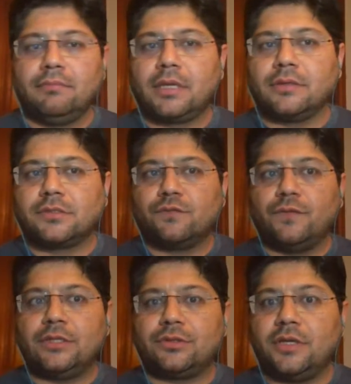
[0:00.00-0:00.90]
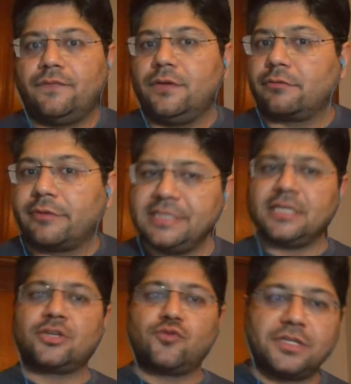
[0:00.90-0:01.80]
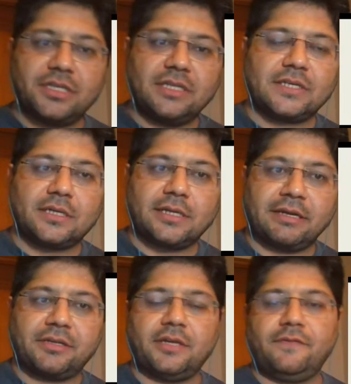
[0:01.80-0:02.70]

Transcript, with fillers: Because when, if your research question is correct,